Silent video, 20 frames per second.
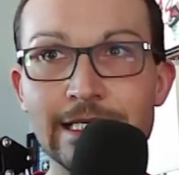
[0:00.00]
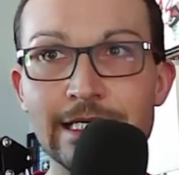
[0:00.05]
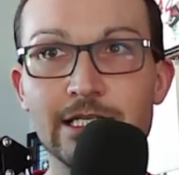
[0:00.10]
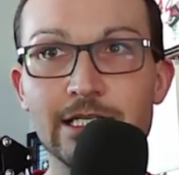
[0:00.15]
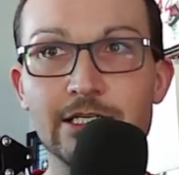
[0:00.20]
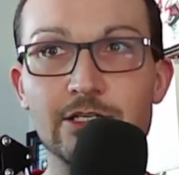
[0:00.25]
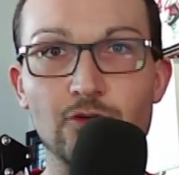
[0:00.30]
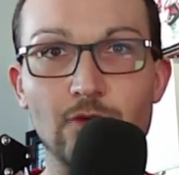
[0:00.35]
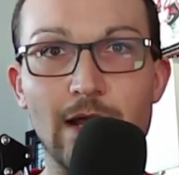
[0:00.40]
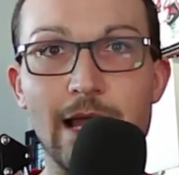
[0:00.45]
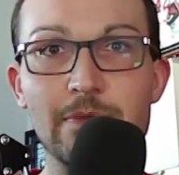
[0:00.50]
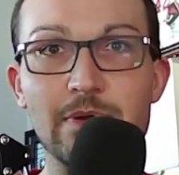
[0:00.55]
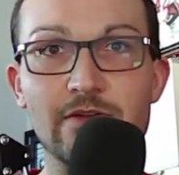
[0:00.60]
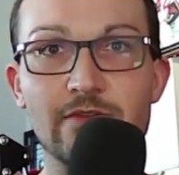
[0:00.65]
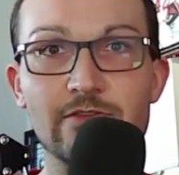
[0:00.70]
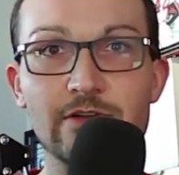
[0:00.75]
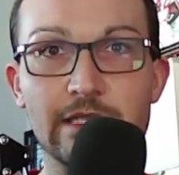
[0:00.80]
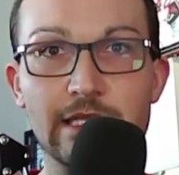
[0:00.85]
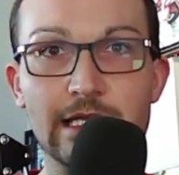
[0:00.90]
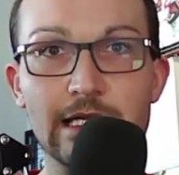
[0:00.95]
to wrap
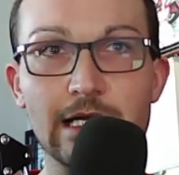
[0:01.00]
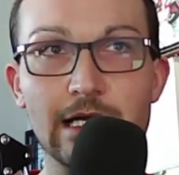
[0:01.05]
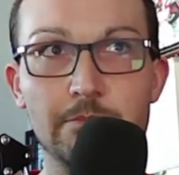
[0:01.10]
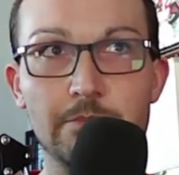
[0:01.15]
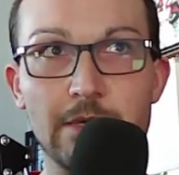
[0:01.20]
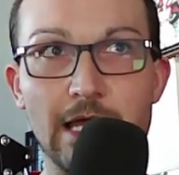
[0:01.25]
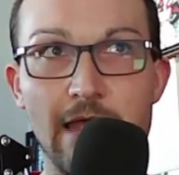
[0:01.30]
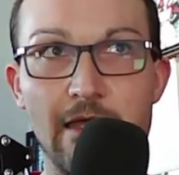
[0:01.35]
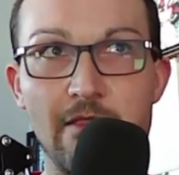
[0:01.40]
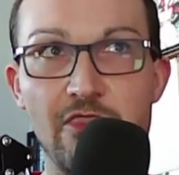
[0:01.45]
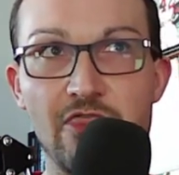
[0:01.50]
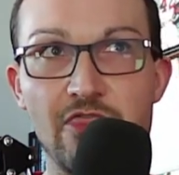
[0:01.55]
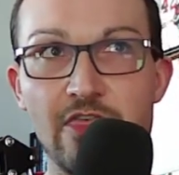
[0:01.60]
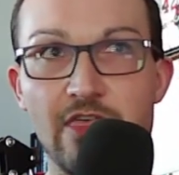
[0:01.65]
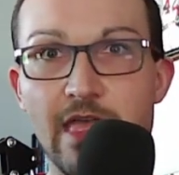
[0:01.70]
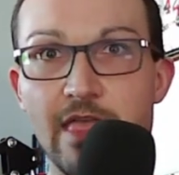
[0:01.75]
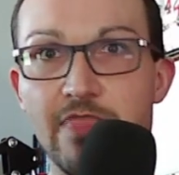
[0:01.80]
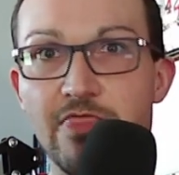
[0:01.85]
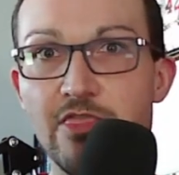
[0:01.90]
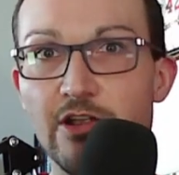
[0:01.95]
everything up, and
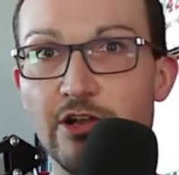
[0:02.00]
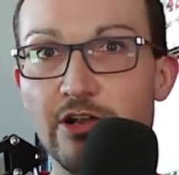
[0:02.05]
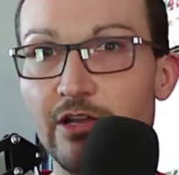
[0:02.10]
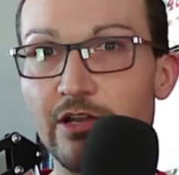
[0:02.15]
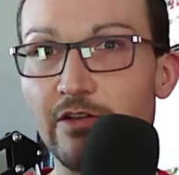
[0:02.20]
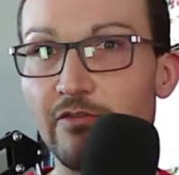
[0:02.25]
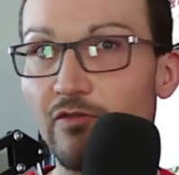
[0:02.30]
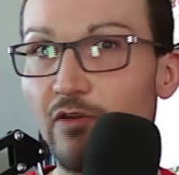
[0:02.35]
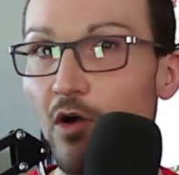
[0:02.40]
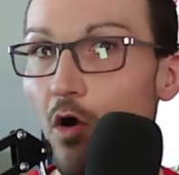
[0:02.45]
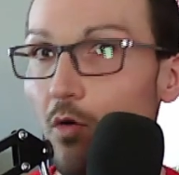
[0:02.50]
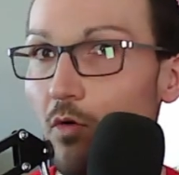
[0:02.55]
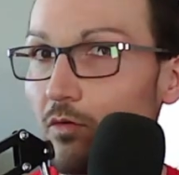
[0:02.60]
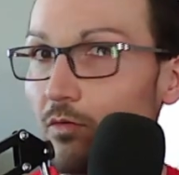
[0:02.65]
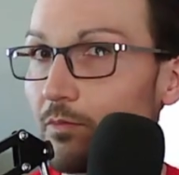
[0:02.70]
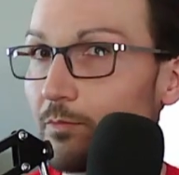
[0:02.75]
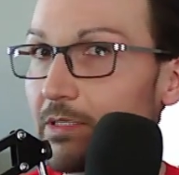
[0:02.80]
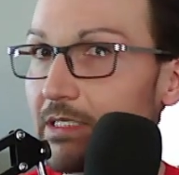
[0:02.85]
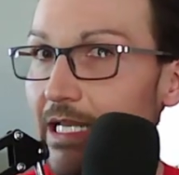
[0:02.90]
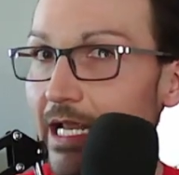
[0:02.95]
then they're going to vote
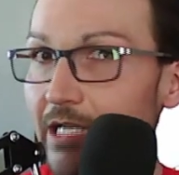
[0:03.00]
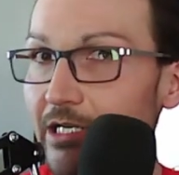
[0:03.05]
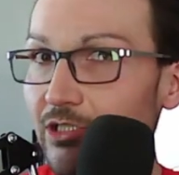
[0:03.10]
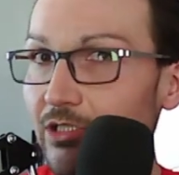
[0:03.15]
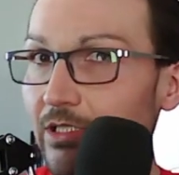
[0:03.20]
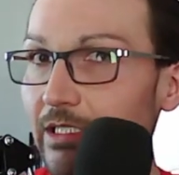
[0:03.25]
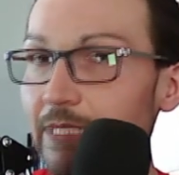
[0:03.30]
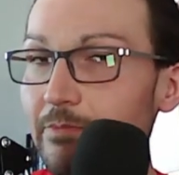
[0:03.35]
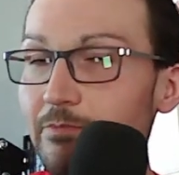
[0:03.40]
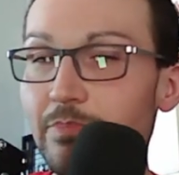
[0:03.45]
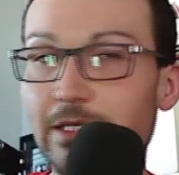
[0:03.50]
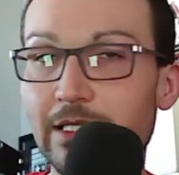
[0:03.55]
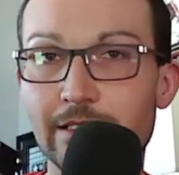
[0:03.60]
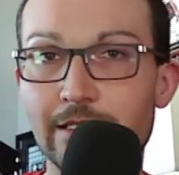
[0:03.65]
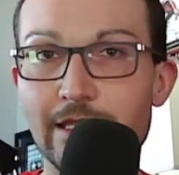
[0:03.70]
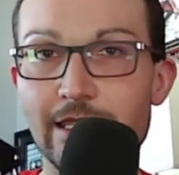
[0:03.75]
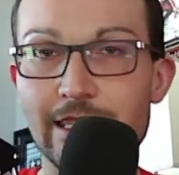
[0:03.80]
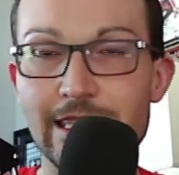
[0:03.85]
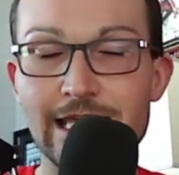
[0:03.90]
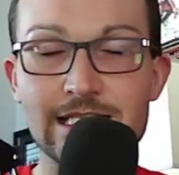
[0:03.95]
potentially, but
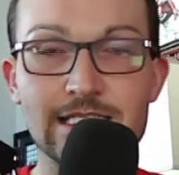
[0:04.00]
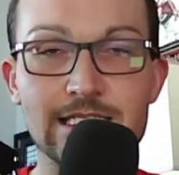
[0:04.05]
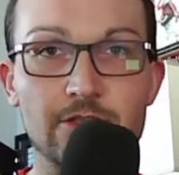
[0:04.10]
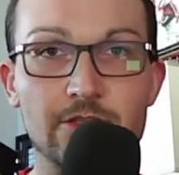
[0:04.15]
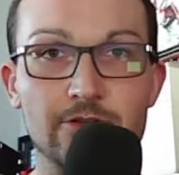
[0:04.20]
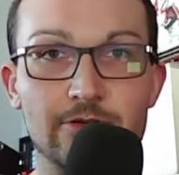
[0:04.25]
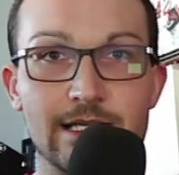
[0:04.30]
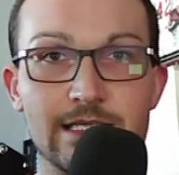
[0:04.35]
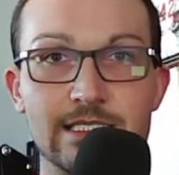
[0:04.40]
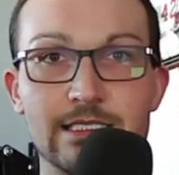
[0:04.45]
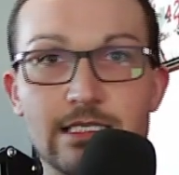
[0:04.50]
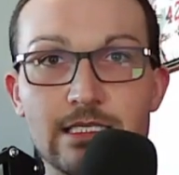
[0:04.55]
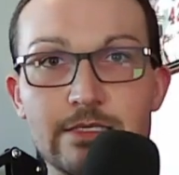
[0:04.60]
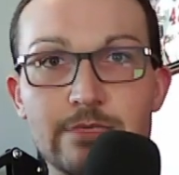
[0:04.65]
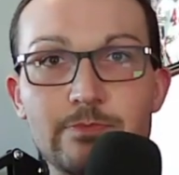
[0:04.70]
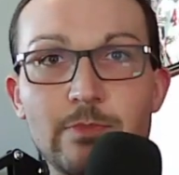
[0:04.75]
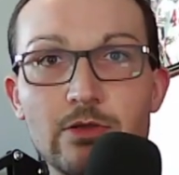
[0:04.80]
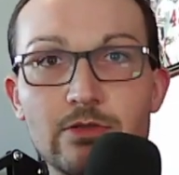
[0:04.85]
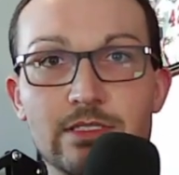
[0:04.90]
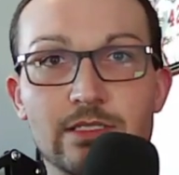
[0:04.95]
that's how the rest of this is
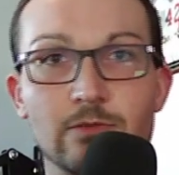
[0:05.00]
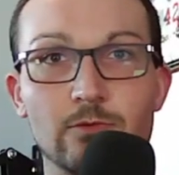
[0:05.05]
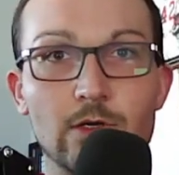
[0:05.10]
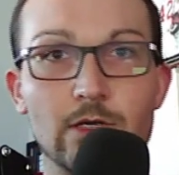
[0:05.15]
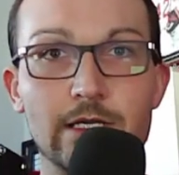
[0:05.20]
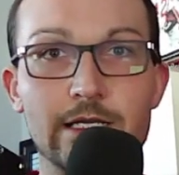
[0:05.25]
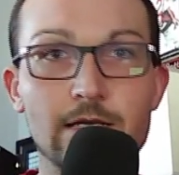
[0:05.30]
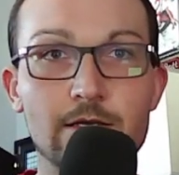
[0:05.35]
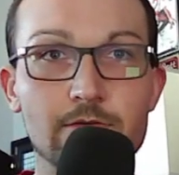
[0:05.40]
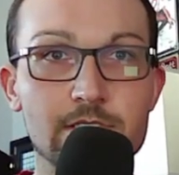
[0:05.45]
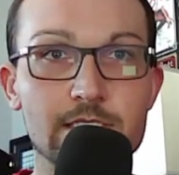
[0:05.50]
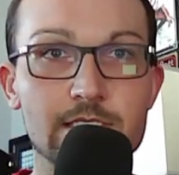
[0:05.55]
supposed to work out.